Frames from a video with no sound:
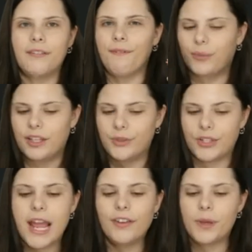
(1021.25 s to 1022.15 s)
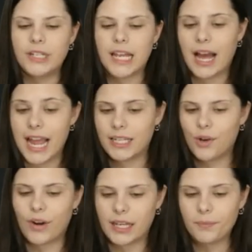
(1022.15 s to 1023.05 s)
loops, conditionals,
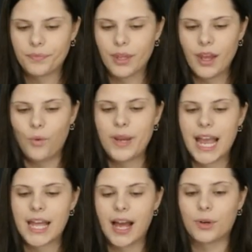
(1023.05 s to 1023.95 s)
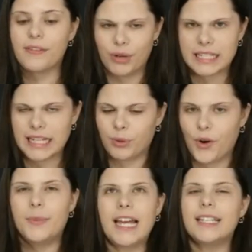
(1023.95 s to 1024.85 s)
and using them to create
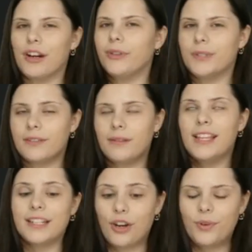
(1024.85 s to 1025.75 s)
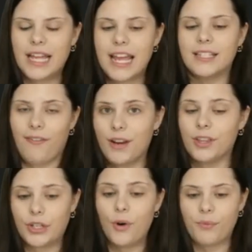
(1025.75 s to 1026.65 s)
these more complex and
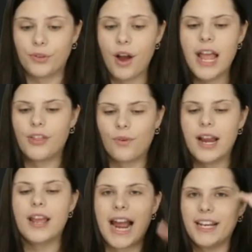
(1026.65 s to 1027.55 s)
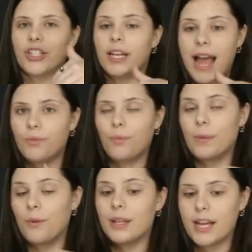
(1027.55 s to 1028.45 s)
specialized data structures that are
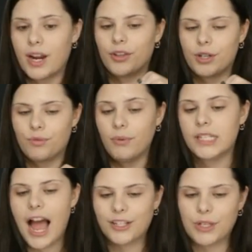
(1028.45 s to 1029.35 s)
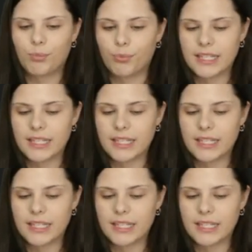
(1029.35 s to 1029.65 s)
used in blockchain technology.